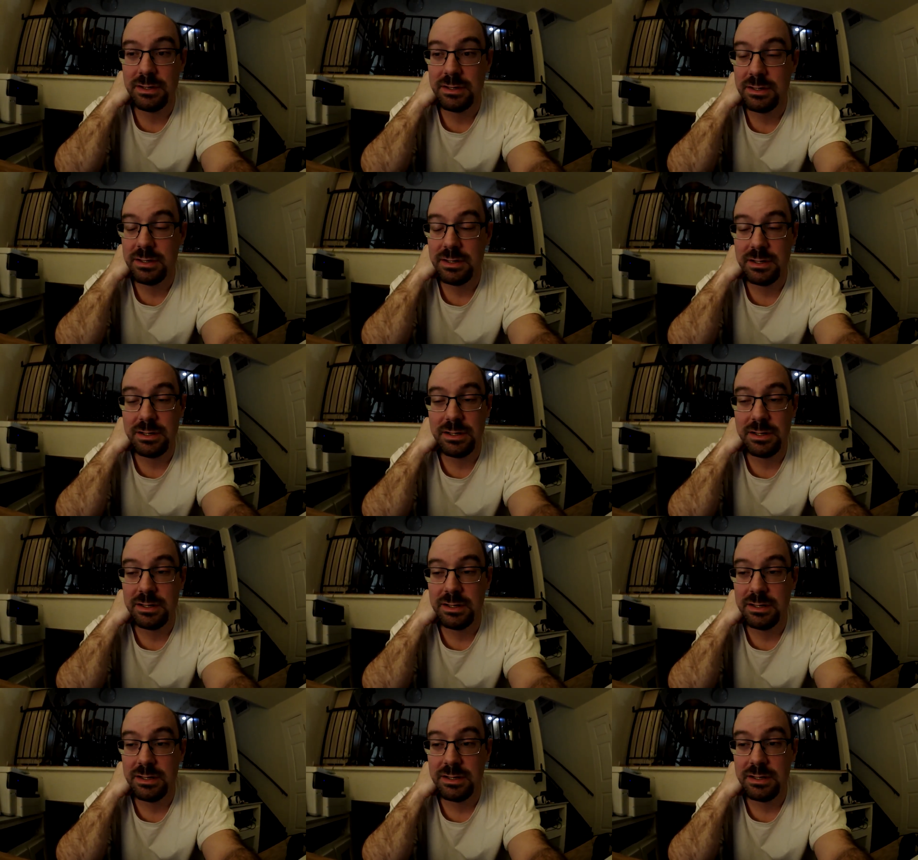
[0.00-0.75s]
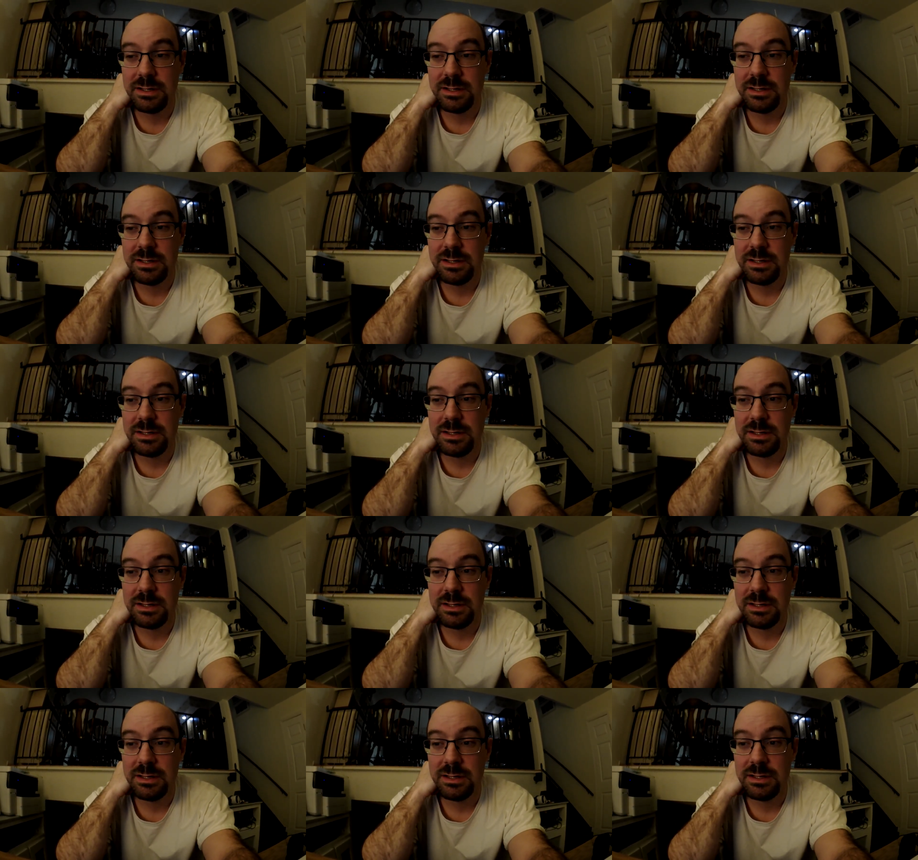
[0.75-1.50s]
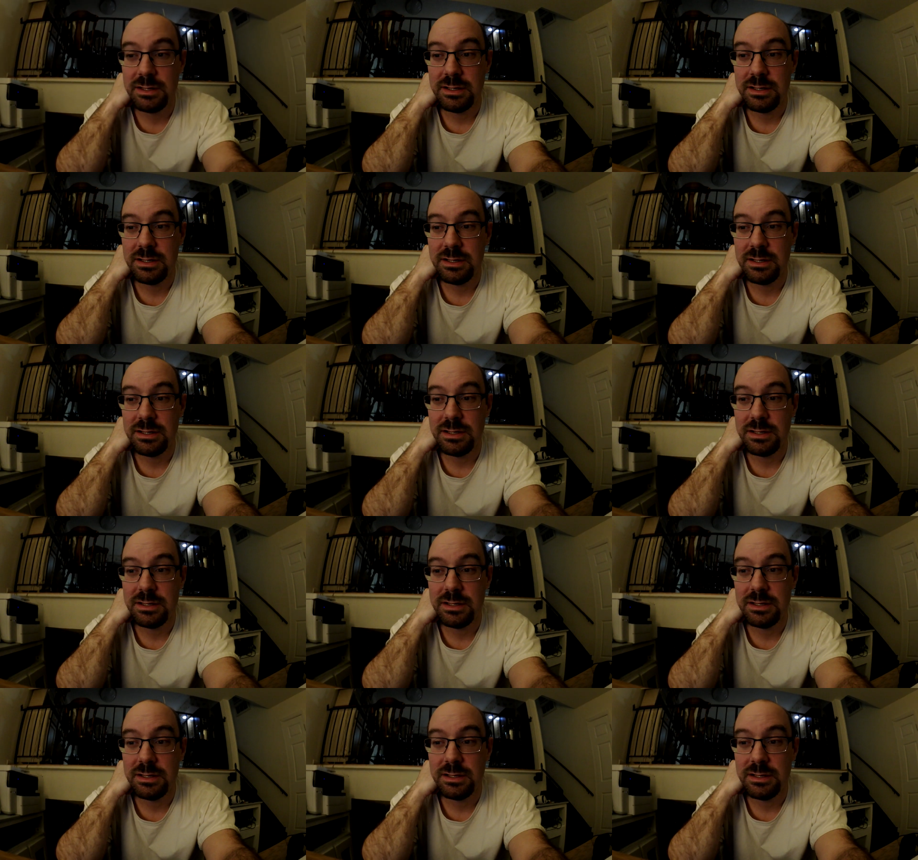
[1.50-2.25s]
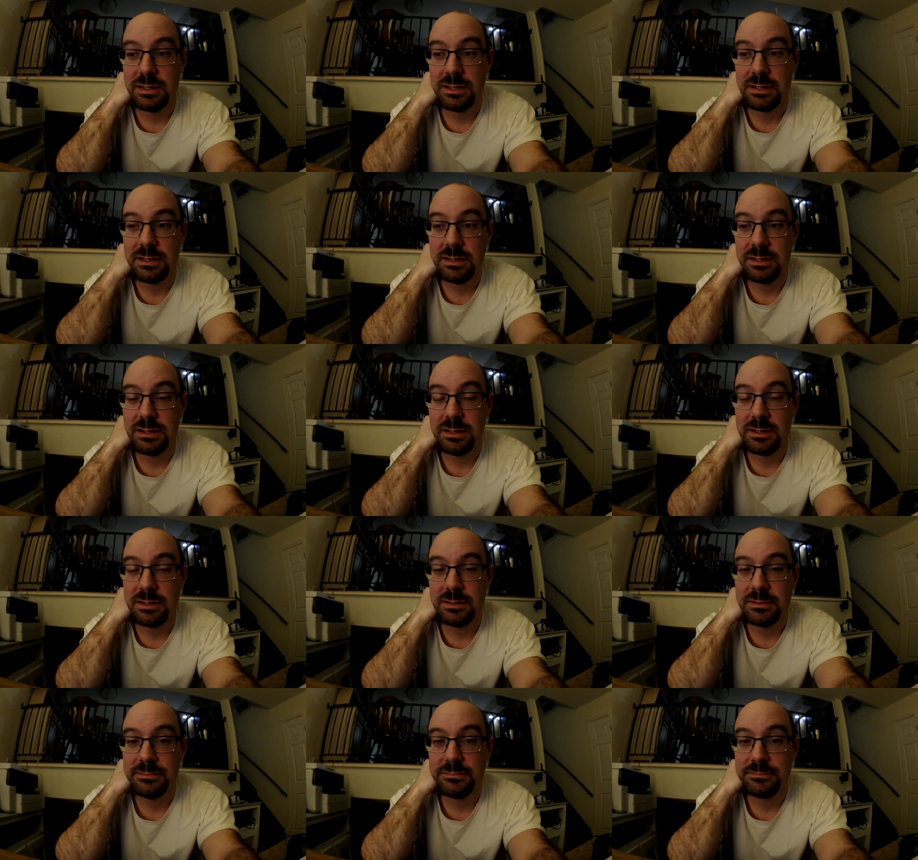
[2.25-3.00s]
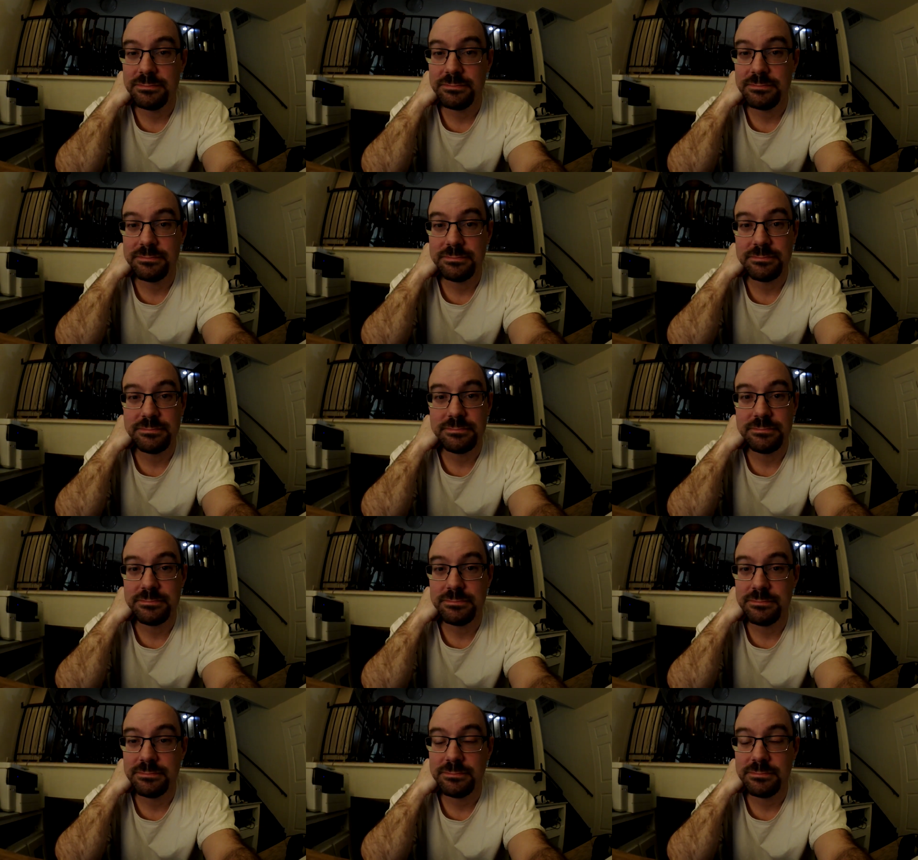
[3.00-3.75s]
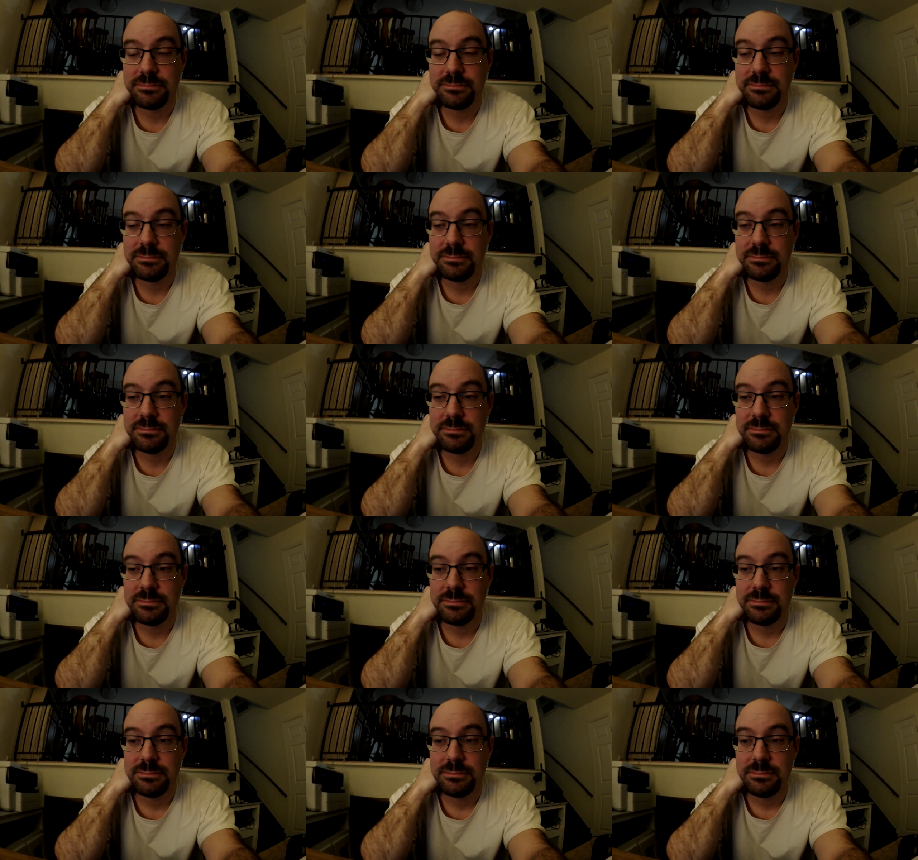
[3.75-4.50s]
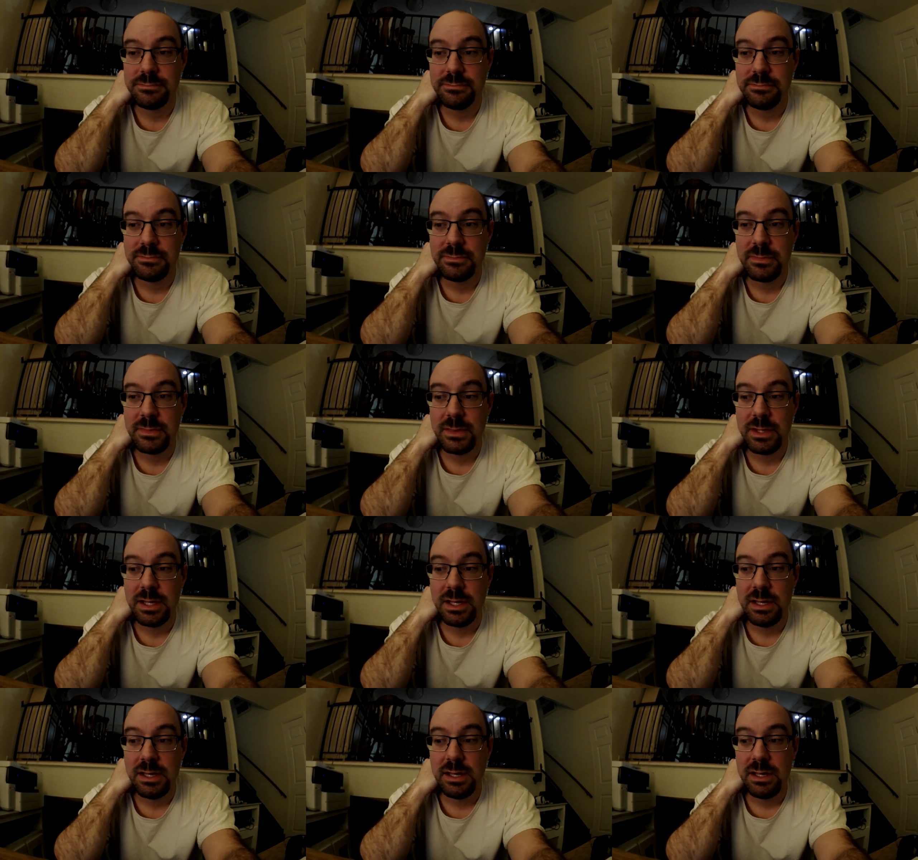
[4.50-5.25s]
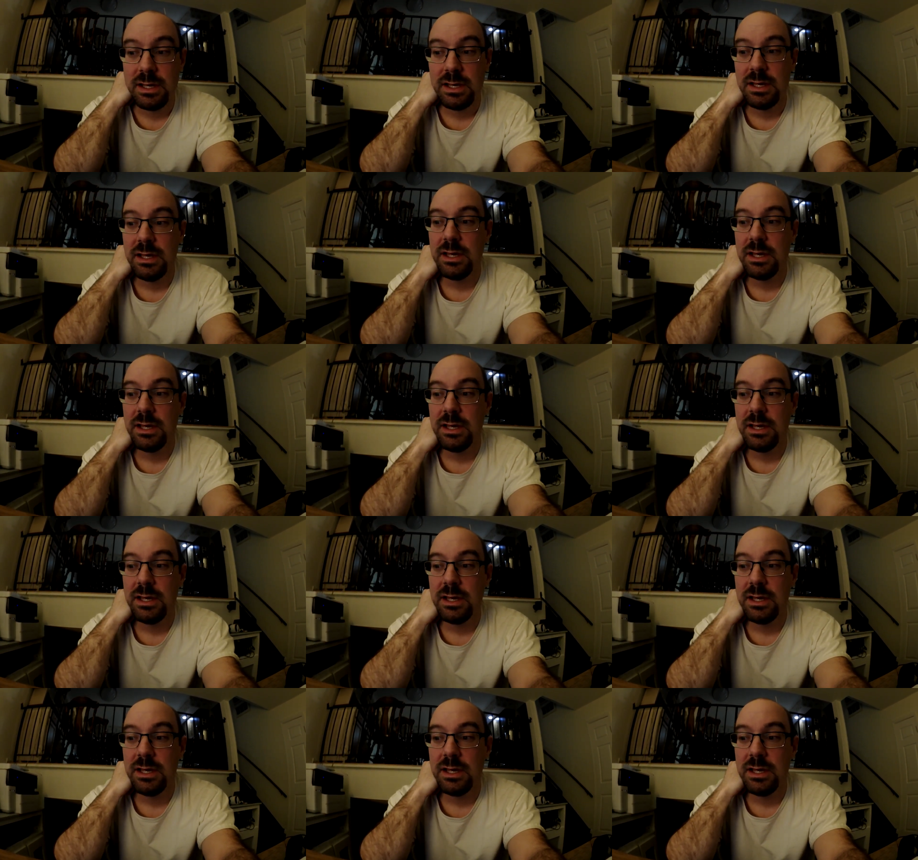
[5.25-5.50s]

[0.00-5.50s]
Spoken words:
(no one is talking)